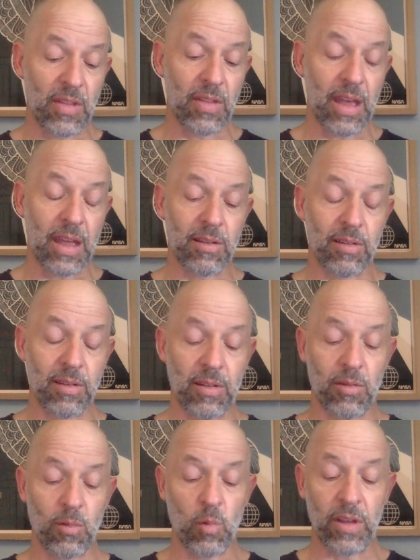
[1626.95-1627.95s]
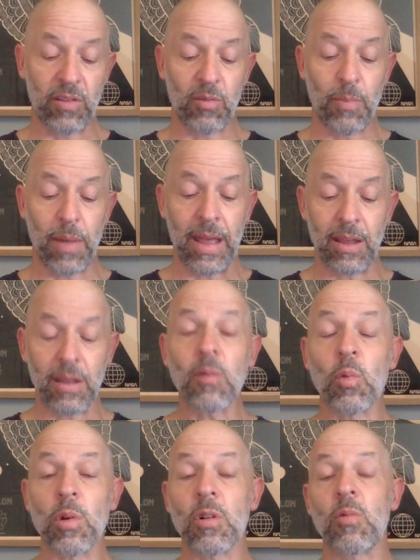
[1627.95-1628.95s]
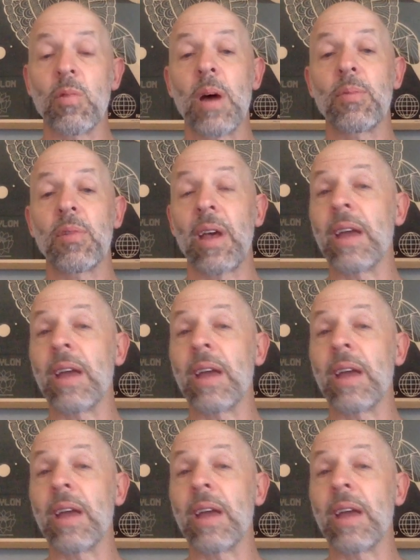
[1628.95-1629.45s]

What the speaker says: that the West Bank will erupt,